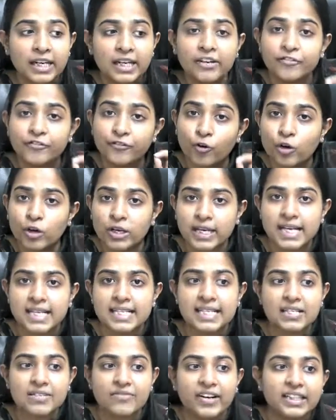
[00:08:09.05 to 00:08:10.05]
4 cases
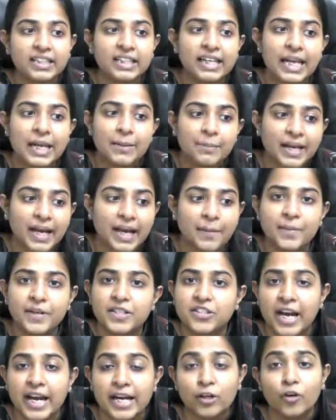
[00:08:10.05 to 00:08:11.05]
where the name can be
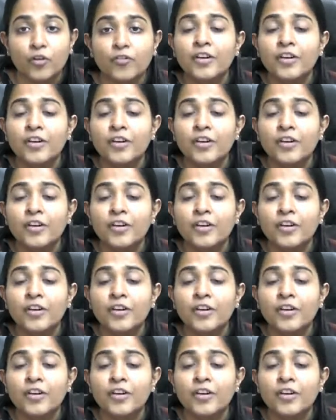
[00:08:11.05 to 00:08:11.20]
striked off.